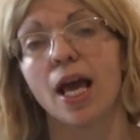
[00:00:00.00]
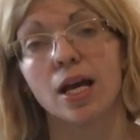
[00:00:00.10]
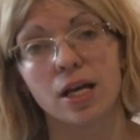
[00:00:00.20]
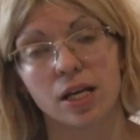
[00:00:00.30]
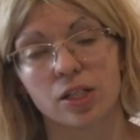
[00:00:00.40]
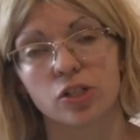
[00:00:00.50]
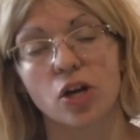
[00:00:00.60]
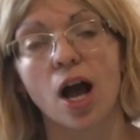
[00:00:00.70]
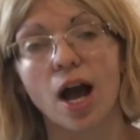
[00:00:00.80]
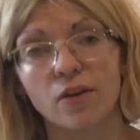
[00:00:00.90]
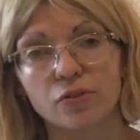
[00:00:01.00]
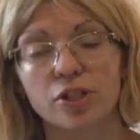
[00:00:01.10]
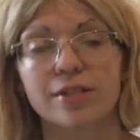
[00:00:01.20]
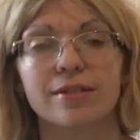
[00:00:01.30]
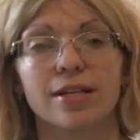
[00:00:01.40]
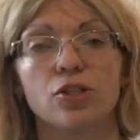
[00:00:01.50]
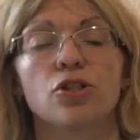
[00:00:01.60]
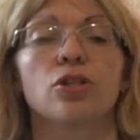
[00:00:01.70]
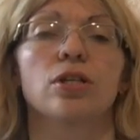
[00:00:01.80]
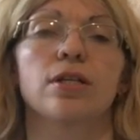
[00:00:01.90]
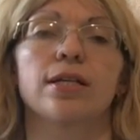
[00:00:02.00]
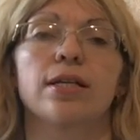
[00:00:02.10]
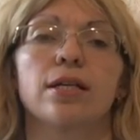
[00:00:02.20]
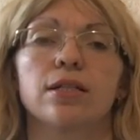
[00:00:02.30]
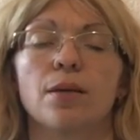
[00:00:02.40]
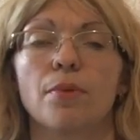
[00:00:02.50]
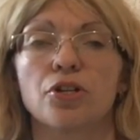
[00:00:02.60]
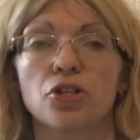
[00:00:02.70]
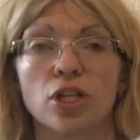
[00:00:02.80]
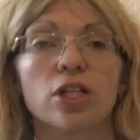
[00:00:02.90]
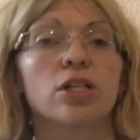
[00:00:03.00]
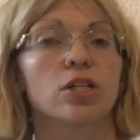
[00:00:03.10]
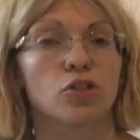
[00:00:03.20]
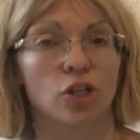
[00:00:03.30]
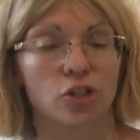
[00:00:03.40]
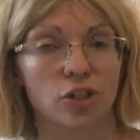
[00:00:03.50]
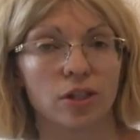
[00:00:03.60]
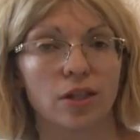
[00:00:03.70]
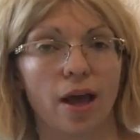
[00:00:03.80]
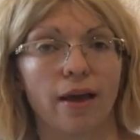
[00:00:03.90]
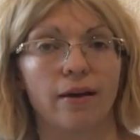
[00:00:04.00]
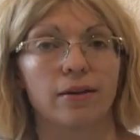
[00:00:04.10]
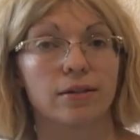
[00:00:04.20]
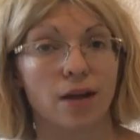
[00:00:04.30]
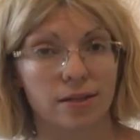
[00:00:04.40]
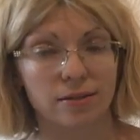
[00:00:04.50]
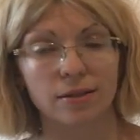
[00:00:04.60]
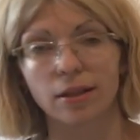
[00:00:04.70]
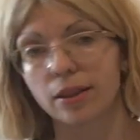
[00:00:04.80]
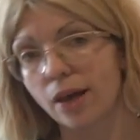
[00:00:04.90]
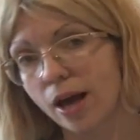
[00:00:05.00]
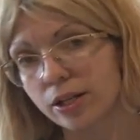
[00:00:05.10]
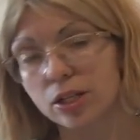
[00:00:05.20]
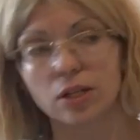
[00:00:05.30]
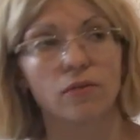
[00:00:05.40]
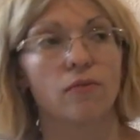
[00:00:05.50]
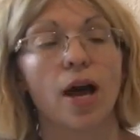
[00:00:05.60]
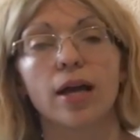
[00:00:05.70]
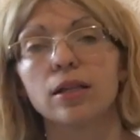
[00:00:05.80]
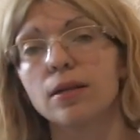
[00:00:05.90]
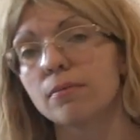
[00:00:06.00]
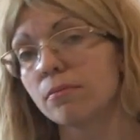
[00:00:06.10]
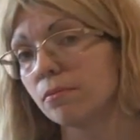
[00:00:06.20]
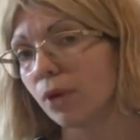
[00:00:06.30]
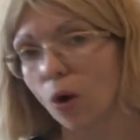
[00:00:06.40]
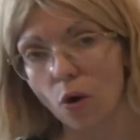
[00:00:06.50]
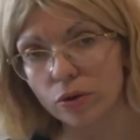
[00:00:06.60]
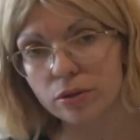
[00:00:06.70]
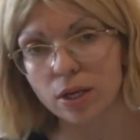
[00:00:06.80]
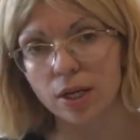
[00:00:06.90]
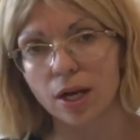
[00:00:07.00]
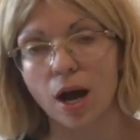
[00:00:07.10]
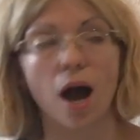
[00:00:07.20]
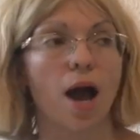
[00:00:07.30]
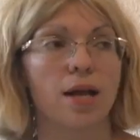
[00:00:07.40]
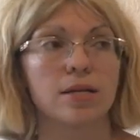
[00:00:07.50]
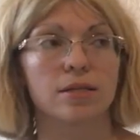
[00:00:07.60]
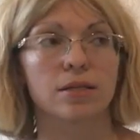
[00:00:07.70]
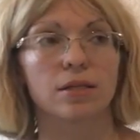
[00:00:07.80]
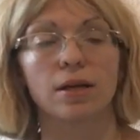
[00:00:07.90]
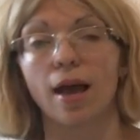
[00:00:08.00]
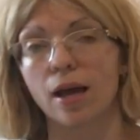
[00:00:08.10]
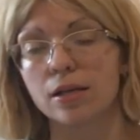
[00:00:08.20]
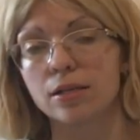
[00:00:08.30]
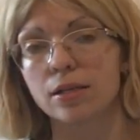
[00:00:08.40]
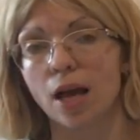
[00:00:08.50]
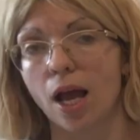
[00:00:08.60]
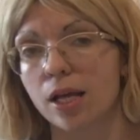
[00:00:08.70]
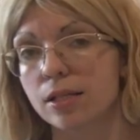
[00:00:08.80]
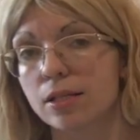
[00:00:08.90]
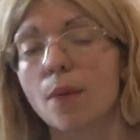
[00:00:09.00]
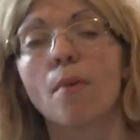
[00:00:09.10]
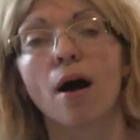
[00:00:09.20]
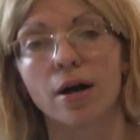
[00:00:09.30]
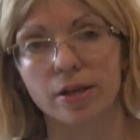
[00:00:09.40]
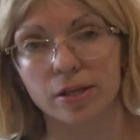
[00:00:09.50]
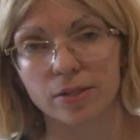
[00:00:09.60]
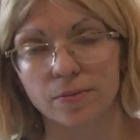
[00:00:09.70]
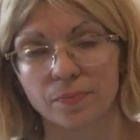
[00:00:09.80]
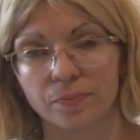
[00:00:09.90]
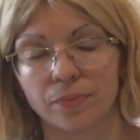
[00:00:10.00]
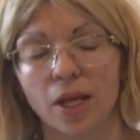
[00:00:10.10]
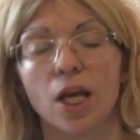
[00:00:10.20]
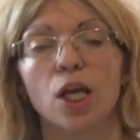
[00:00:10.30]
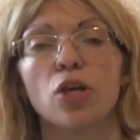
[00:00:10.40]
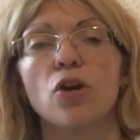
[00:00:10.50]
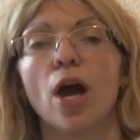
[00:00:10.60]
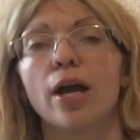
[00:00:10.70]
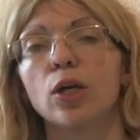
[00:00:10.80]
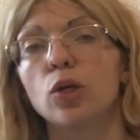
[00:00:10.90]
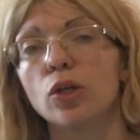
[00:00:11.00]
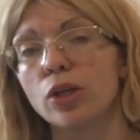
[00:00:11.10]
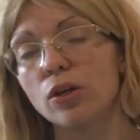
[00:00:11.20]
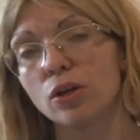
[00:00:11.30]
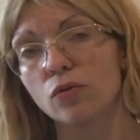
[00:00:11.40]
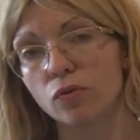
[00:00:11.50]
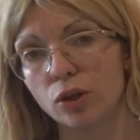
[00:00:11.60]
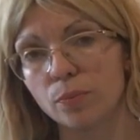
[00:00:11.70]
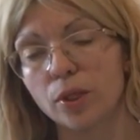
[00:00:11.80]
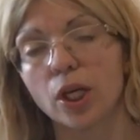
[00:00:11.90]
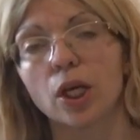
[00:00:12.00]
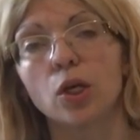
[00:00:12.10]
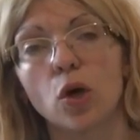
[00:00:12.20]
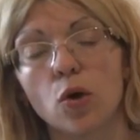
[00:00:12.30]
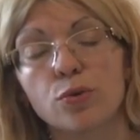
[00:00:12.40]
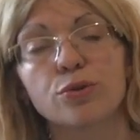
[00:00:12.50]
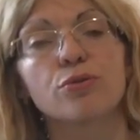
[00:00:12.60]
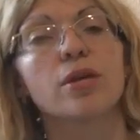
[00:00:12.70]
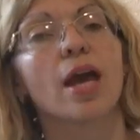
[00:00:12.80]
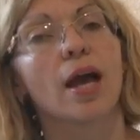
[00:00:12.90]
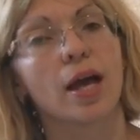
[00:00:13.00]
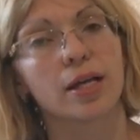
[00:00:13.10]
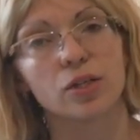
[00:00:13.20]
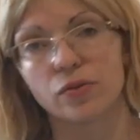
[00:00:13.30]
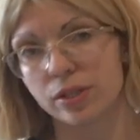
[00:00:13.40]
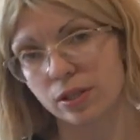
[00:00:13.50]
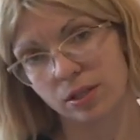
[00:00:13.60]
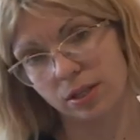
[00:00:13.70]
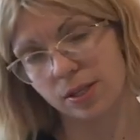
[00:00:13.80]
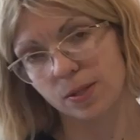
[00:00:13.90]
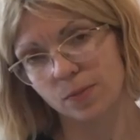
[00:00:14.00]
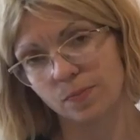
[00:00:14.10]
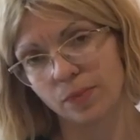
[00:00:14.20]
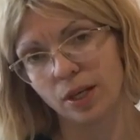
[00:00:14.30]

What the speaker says: And after such subordinated conjunction, like das, that, while, because, as, and some others, if the verb goes to the end of a sentence.